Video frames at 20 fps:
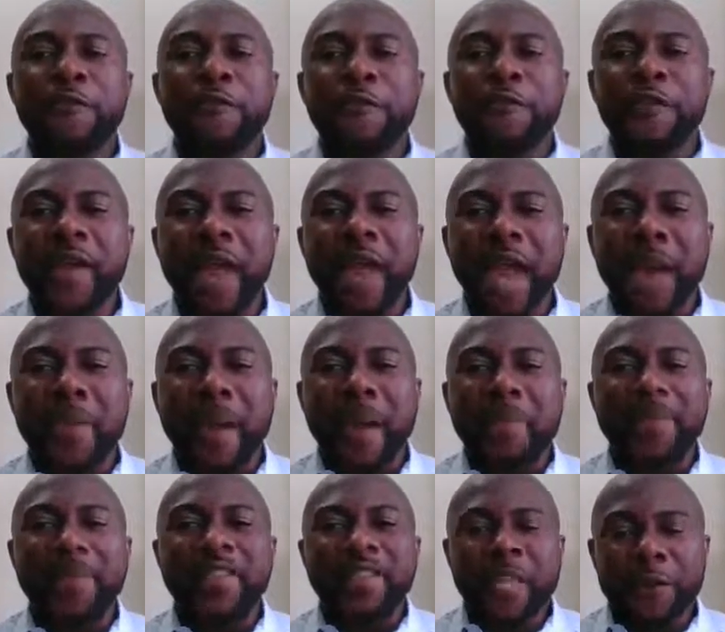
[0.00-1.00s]
fear might
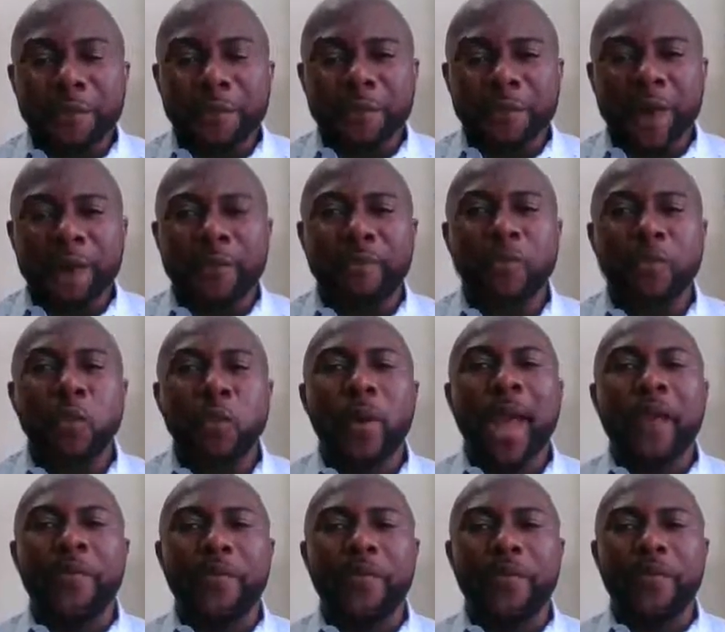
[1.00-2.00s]
be different from the way
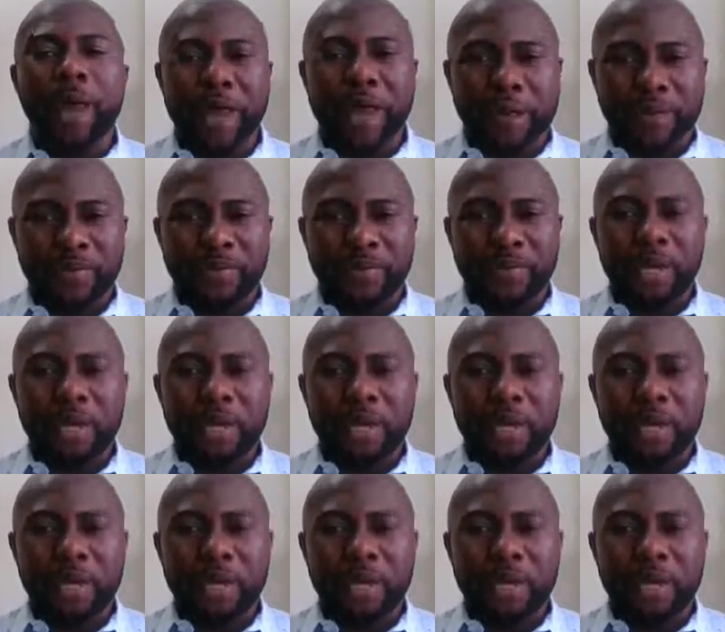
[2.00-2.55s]
I fear.